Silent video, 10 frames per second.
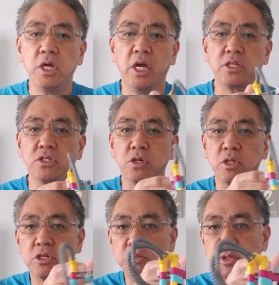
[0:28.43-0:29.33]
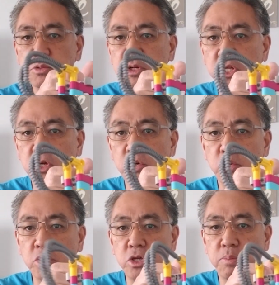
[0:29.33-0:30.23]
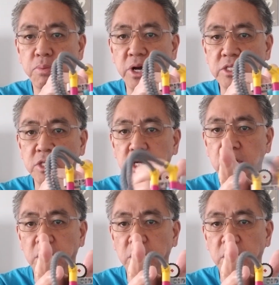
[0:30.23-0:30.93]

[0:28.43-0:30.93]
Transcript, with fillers: And so this one's really cool. You press it,